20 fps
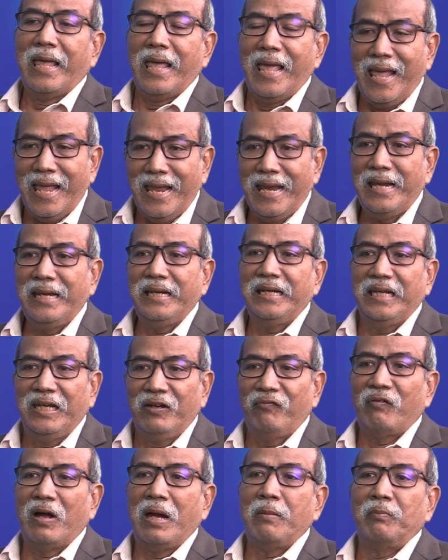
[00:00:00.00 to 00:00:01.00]
And
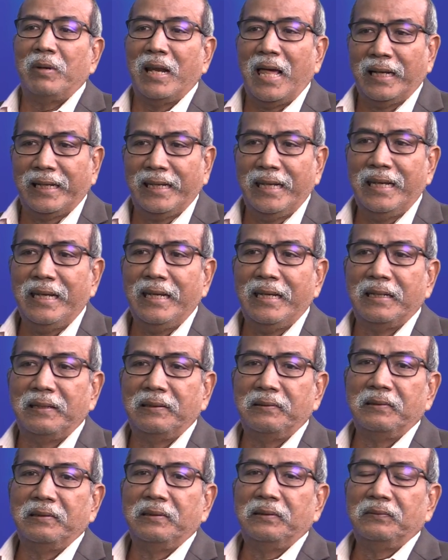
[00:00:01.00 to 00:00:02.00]
if I'm lucky,
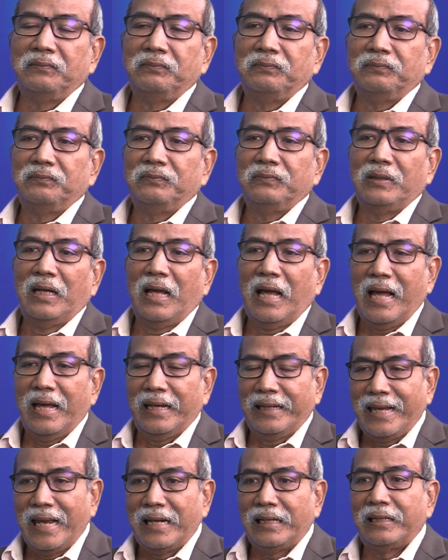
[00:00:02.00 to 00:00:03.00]
I
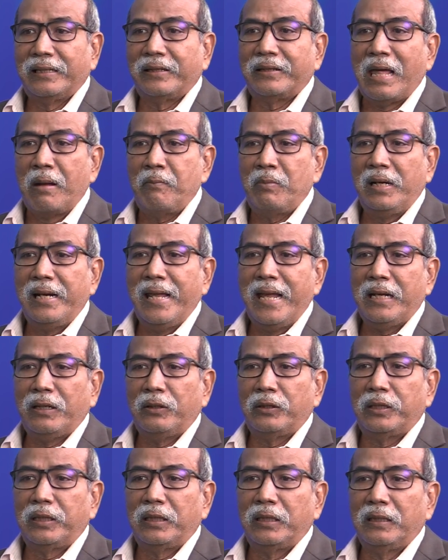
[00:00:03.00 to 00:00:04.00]
get scrambled
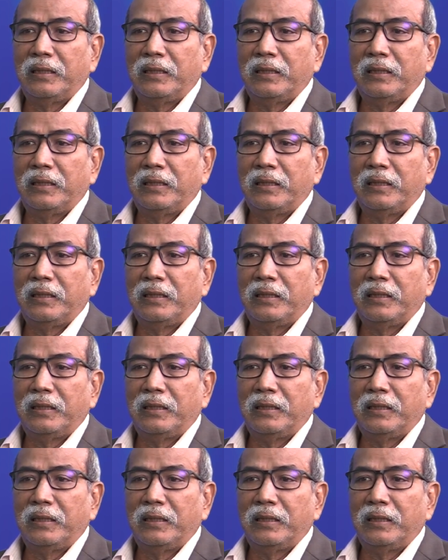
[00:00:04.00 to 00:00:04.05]
eggs.